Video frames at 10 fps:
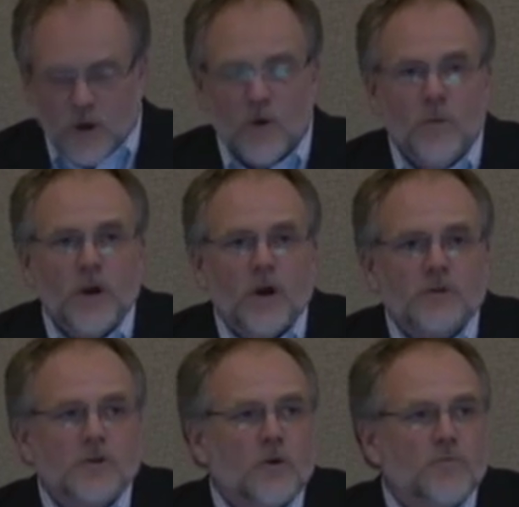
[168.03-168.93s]
We
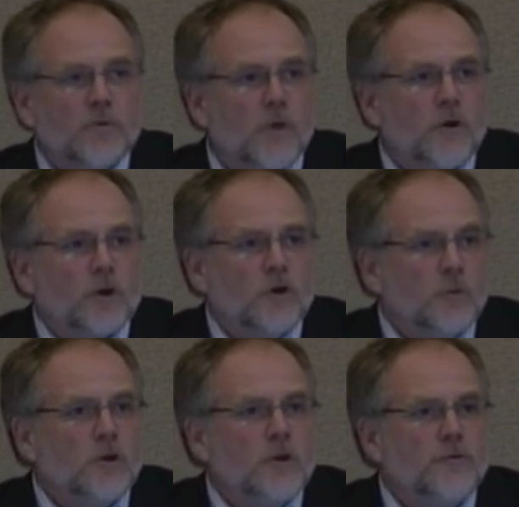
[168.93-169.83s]
also promote a
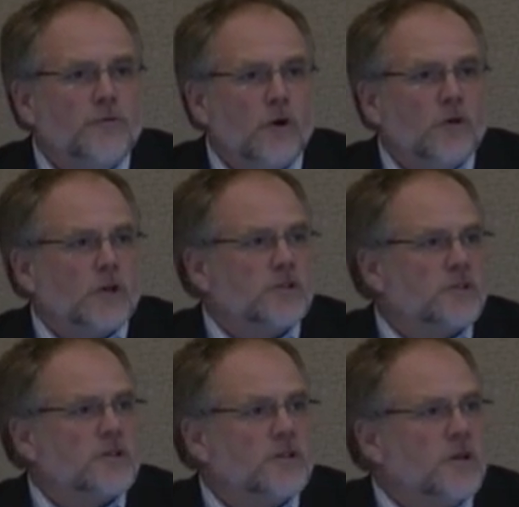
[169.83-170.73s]

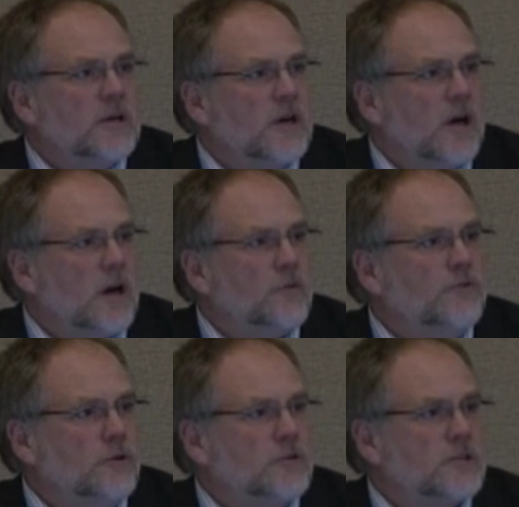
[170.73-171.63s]
community-focused
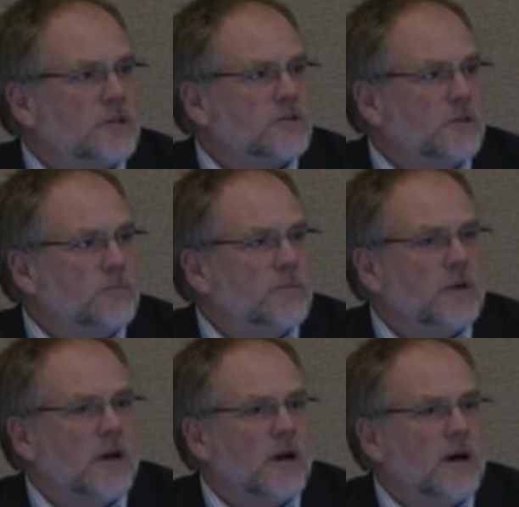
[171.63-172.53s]
food system.
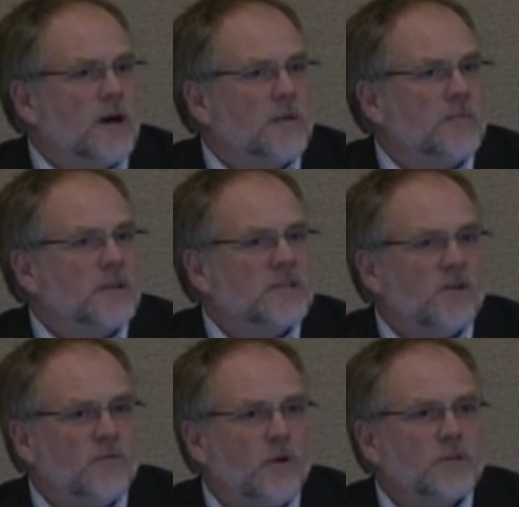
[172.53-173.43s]
And
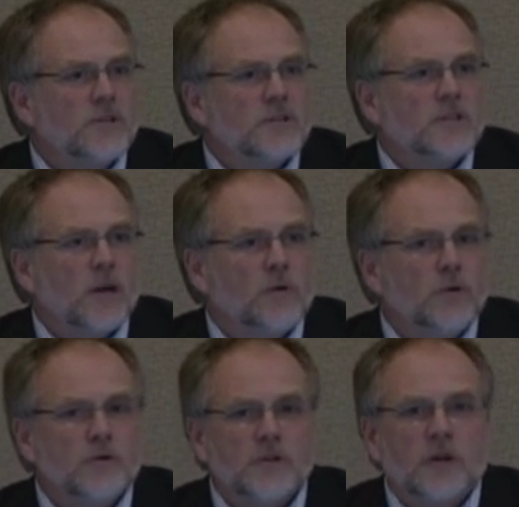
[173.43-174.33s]
some folks in the state will
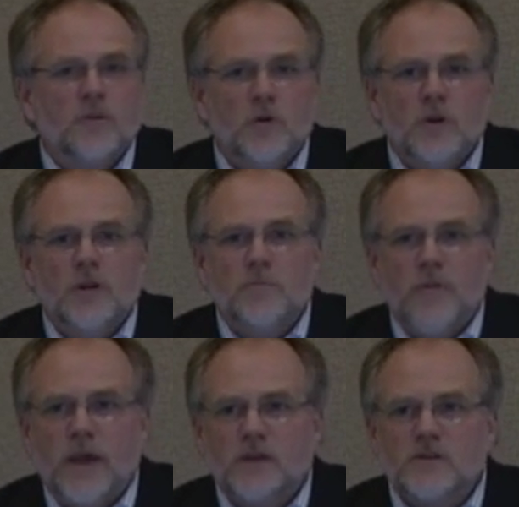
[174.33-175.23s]
use a
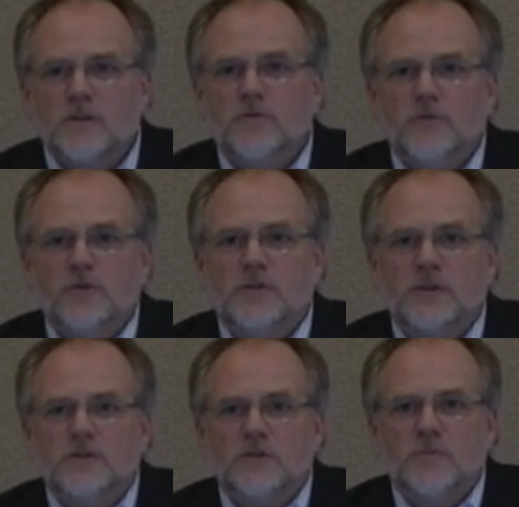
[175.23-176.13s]
community-based food
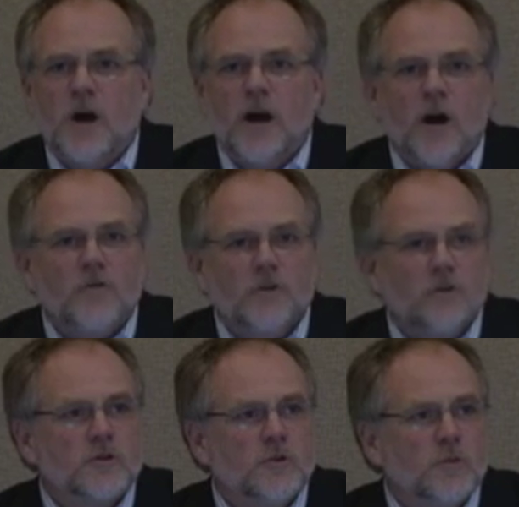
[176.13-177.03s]
system. I often
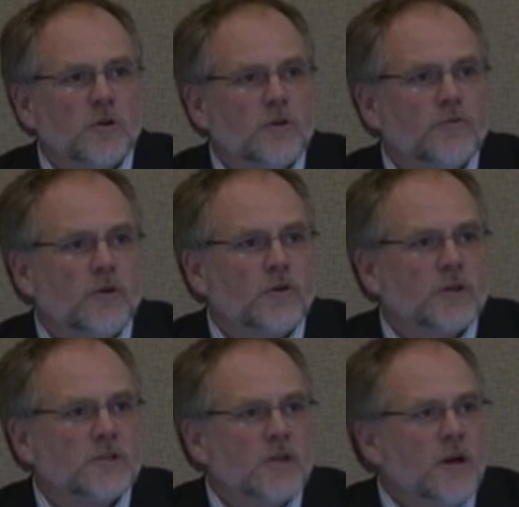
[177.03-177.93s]
use
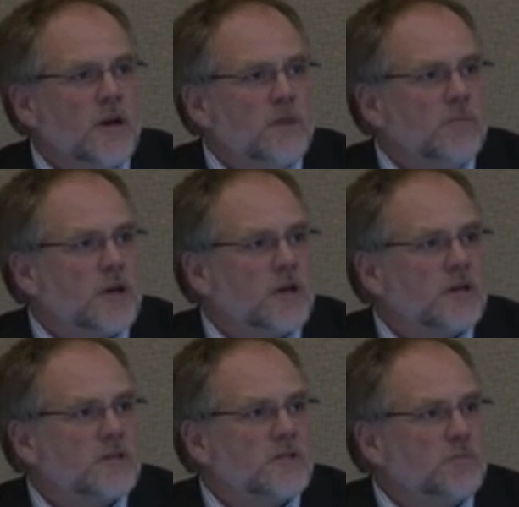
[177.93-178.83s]
community-focused
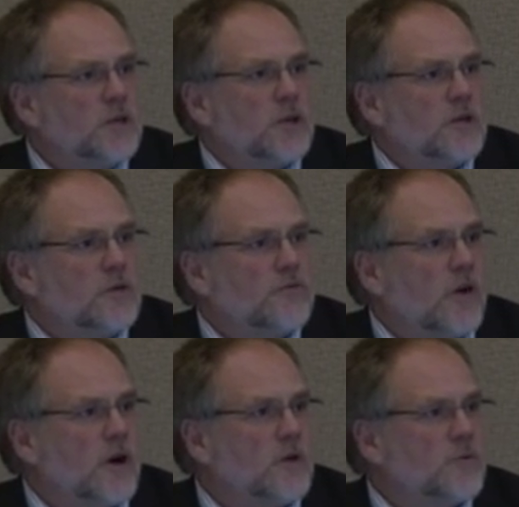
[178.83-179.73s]
because a particular
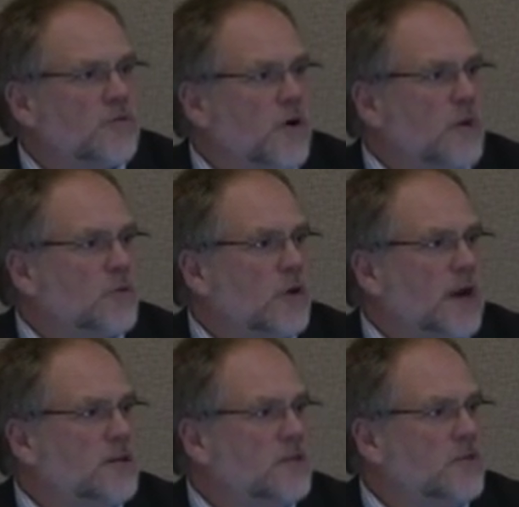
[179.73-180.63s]
farm or farmer
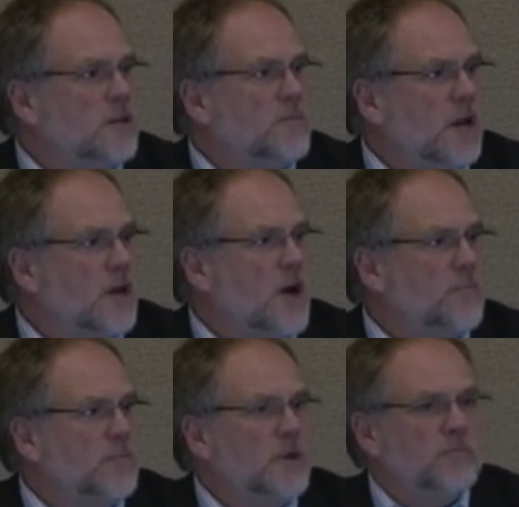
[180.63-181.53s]
activity may
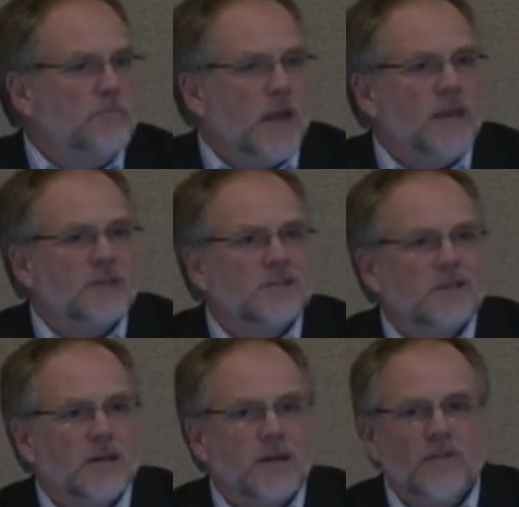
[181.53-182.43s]
not be based
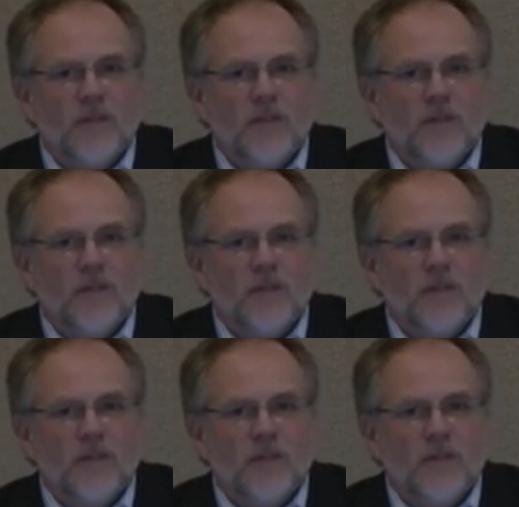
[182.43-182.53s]
in